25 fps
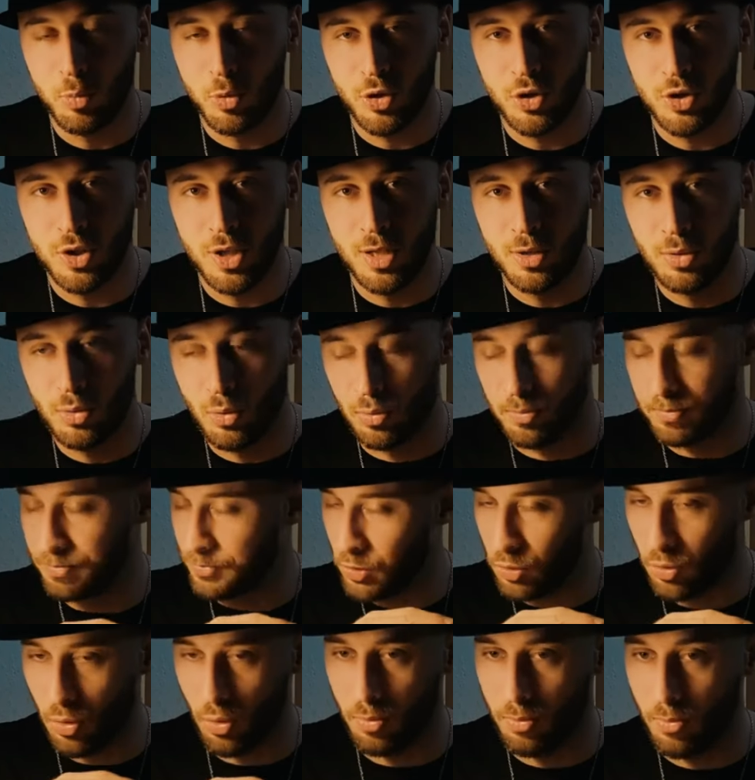proceed to,
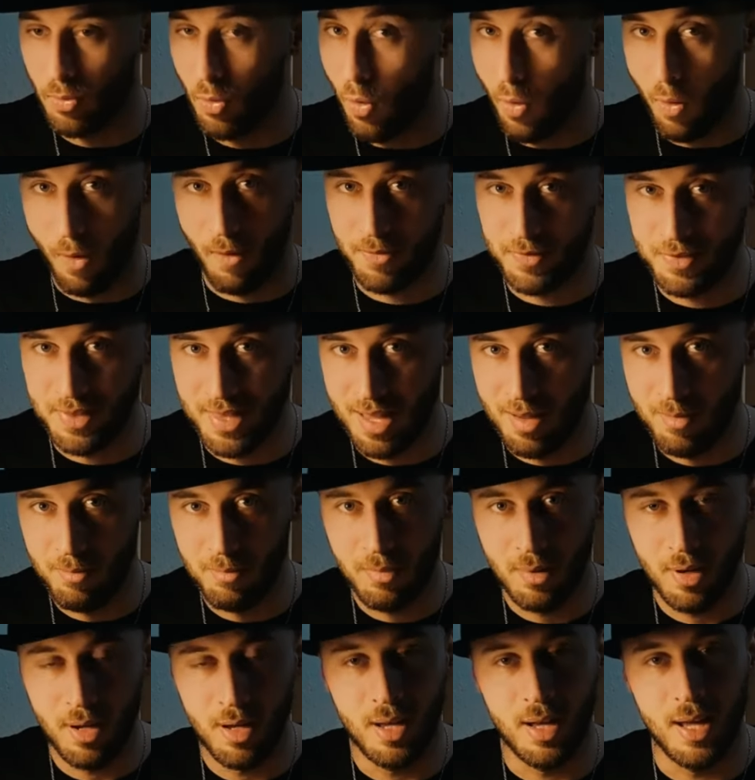you know, off
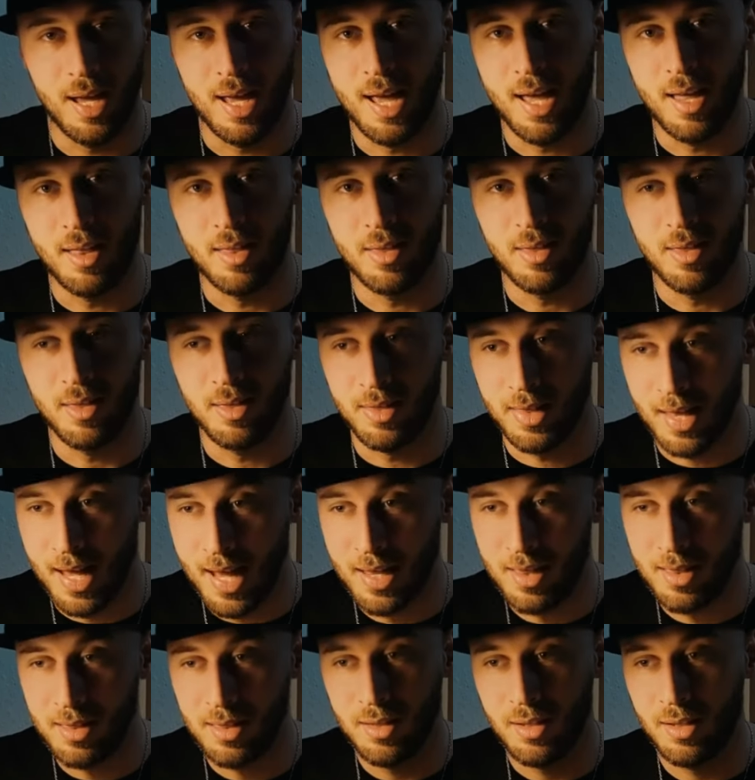them, and
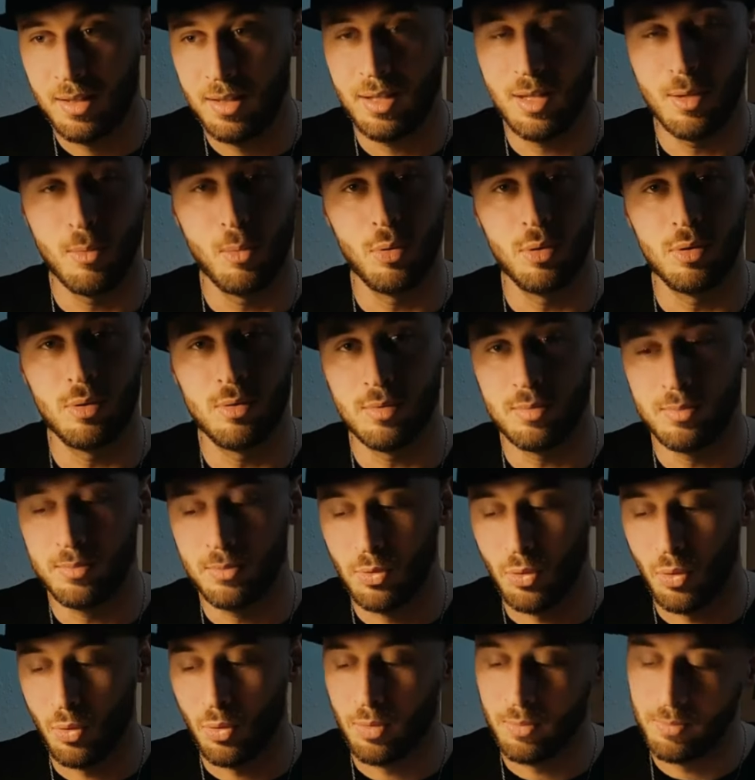then he would,
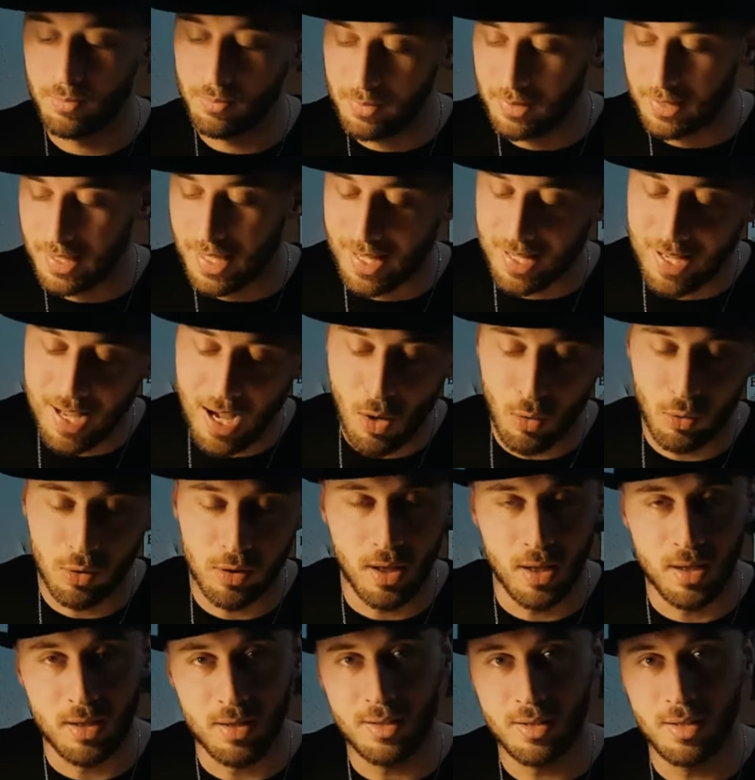you know, take out
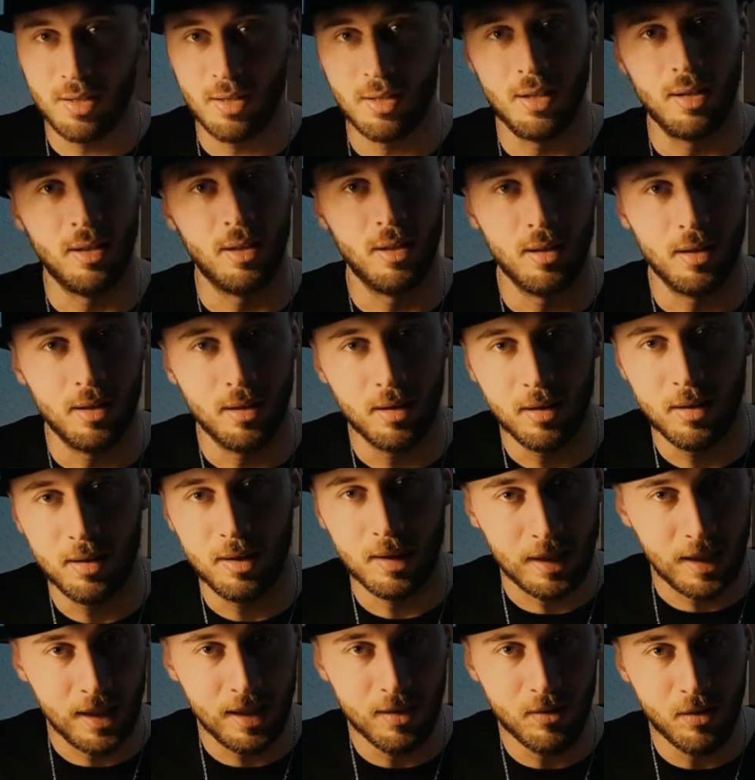his little
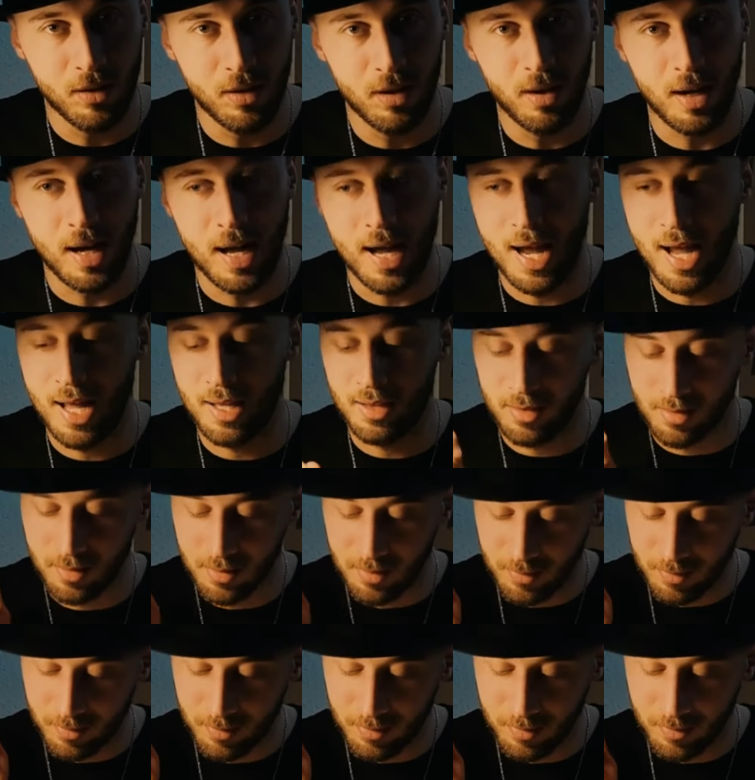cleaver and
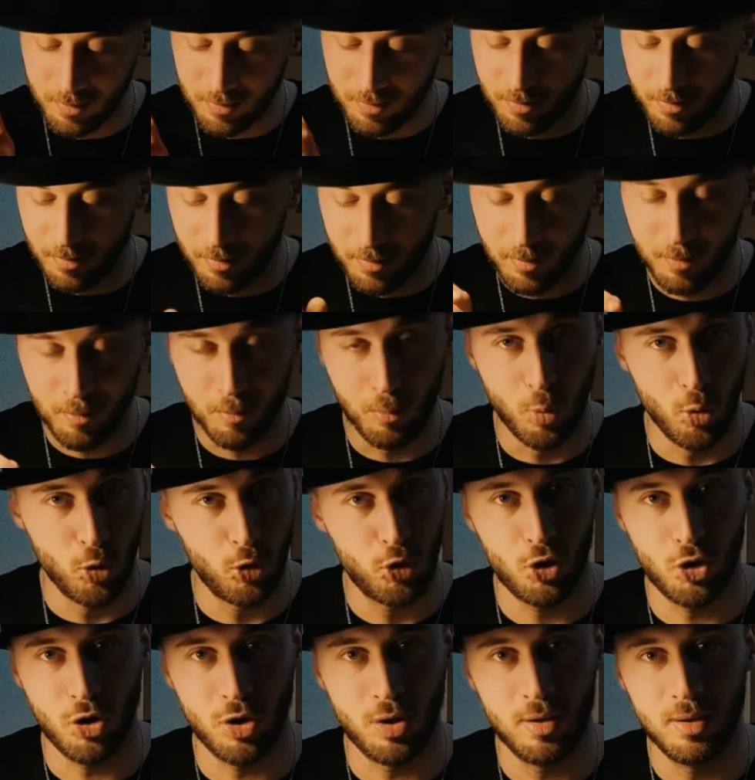
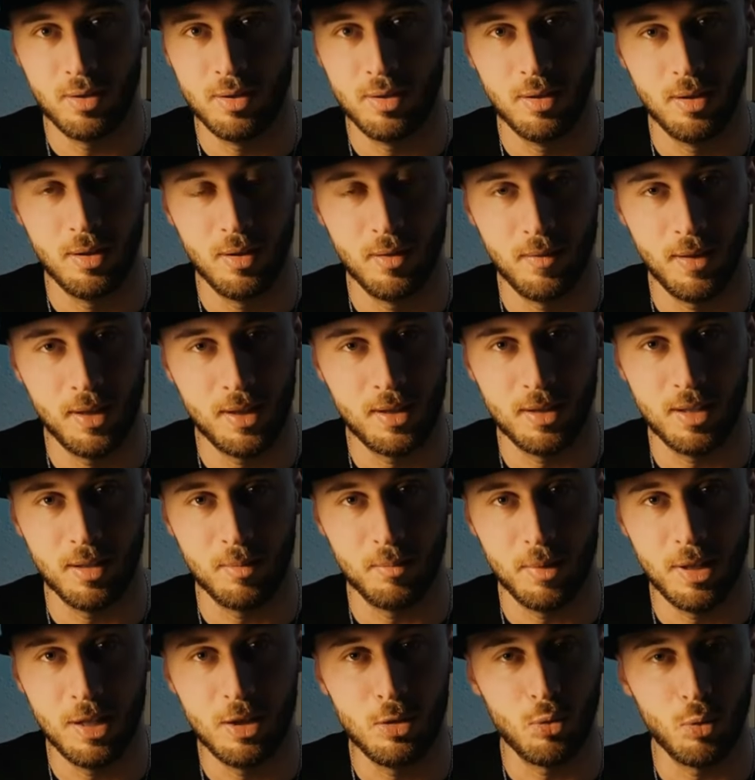butcher the
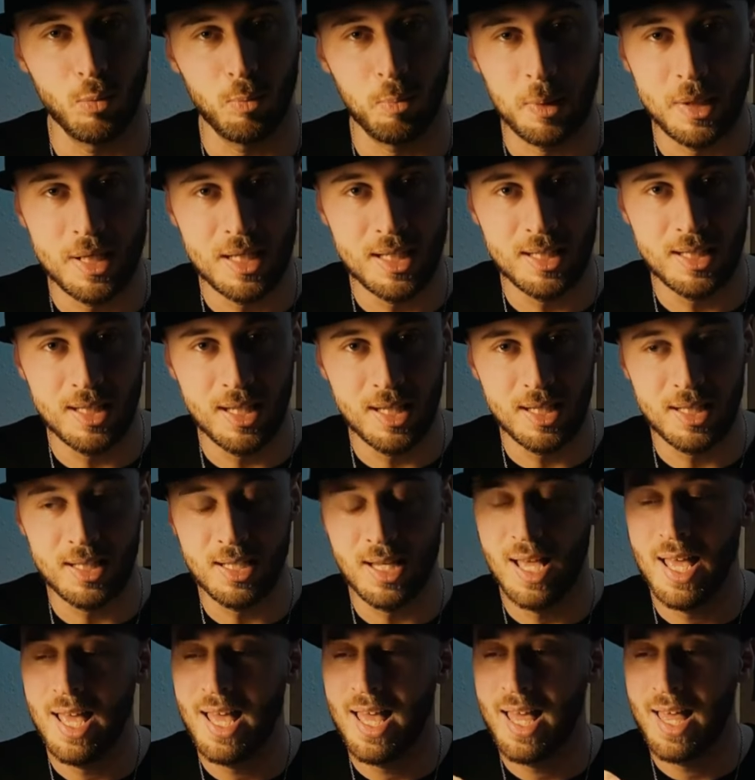victim into pieces.